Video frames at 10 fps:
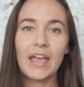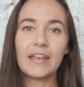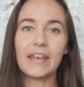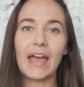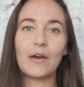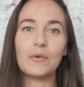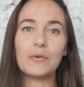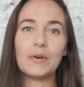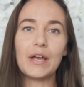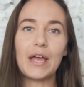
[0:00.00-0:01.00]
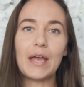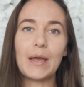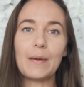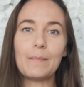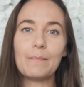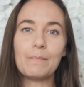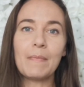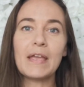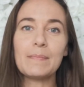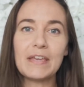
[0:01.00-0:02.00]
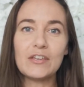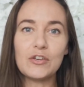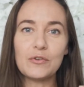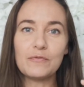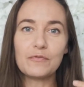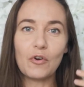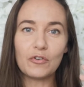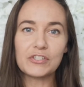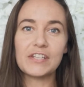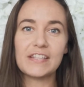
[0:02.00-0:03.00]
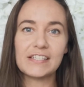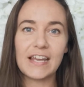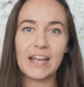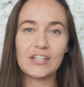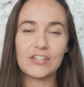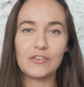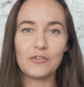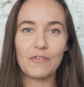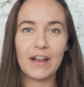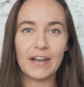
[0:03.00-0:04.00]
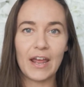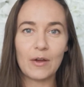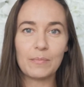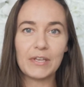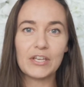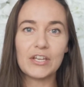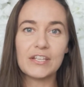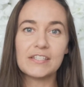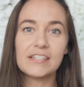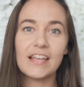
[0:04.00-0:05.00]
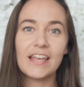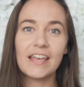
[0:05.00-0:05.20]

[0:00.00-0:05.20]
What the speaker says: Now, maybe you've got to the stage that you're at now because